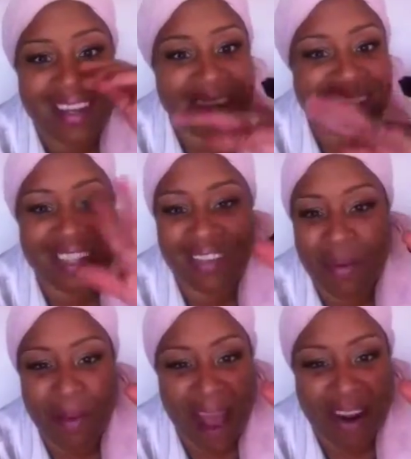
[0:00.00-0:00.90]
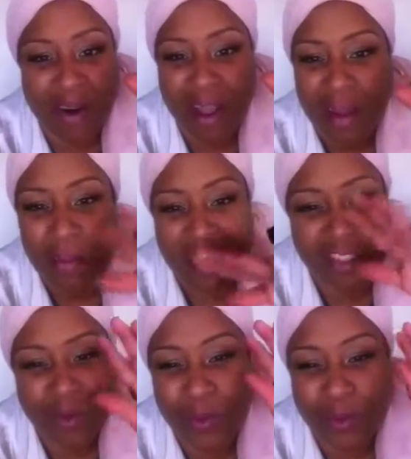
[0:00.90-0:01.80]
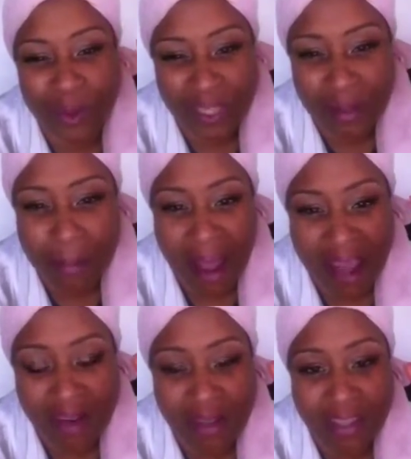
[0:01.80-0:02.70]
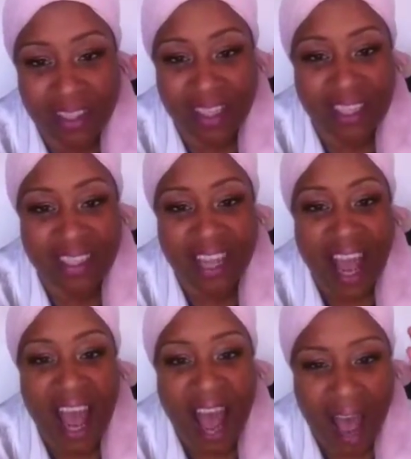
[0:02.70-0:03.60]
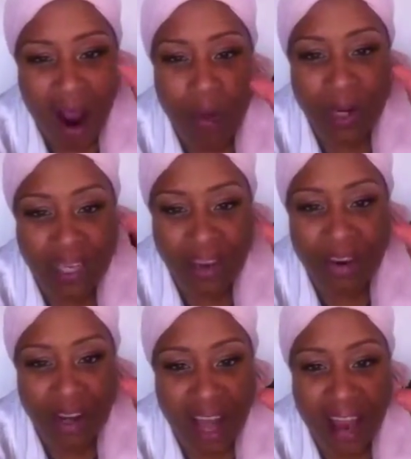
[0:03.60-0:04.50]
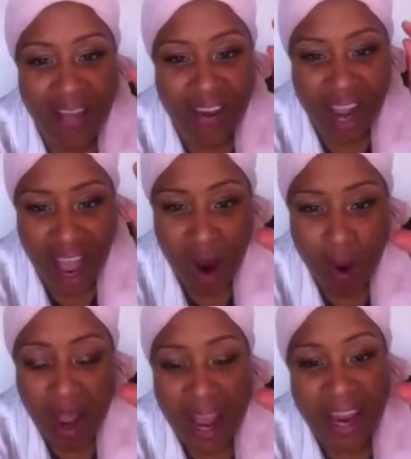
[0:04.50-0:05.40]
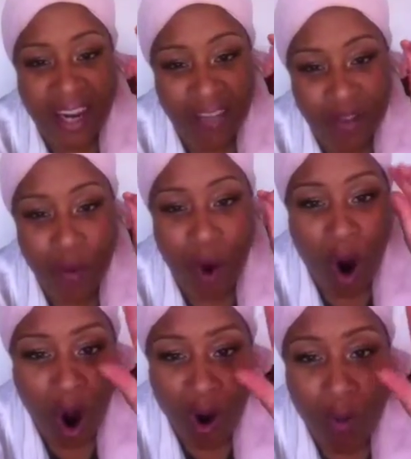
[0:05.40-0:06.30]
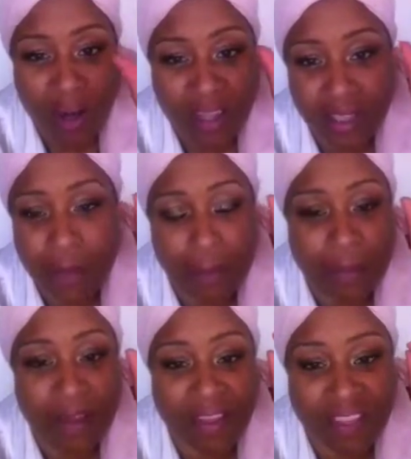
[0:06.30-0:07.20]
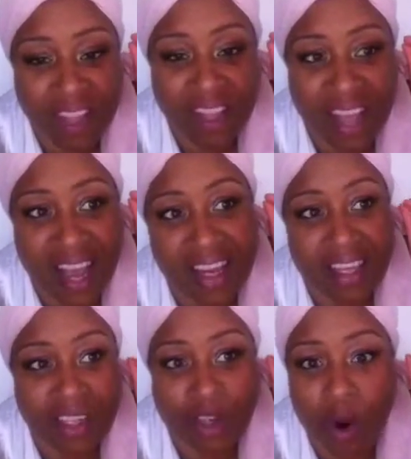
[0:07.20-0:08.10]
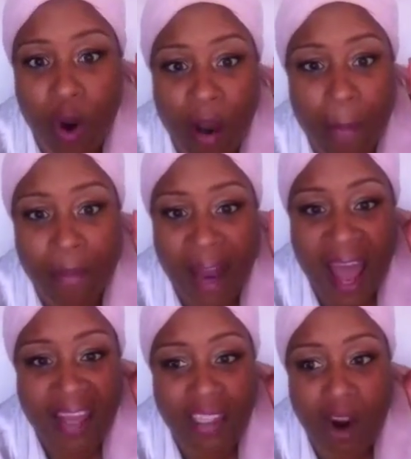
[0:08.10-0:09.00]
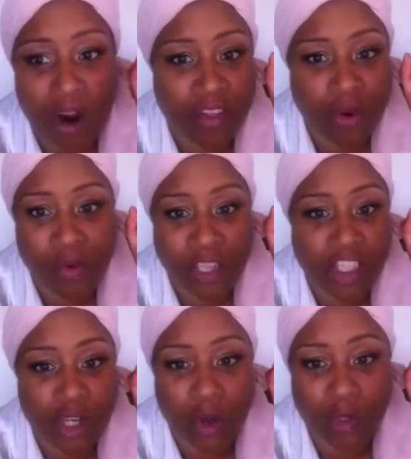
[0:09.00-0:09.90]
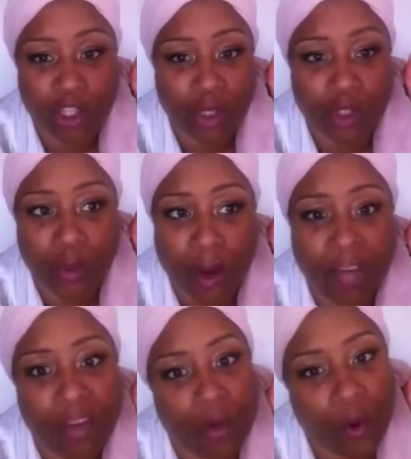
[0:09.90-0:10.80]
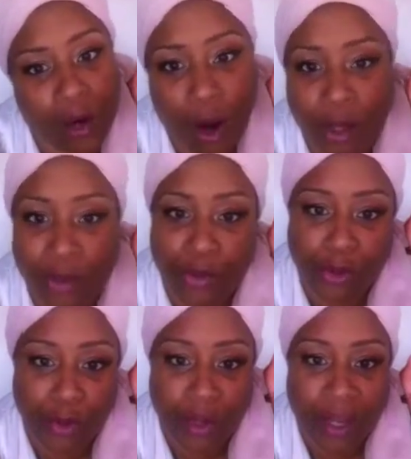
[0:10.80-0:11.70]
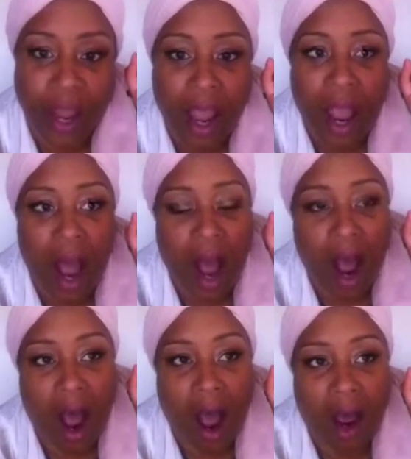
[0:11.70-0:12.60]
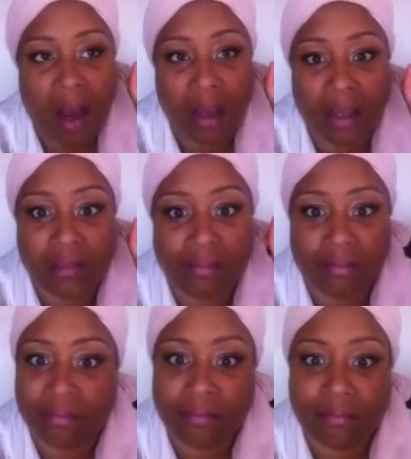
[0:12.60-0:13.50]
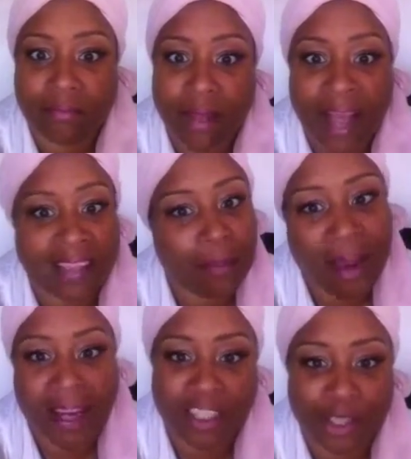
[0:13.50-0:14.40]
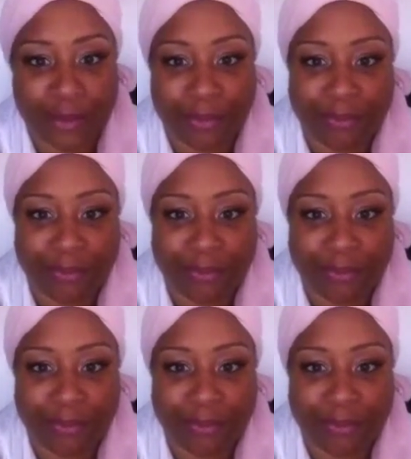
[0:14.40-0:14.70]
doesn't even matter, because what really matters is how we live our life now. And if you are one of these people that think that blacks are the original Jews or whatever, then what are you doing as a black Jew?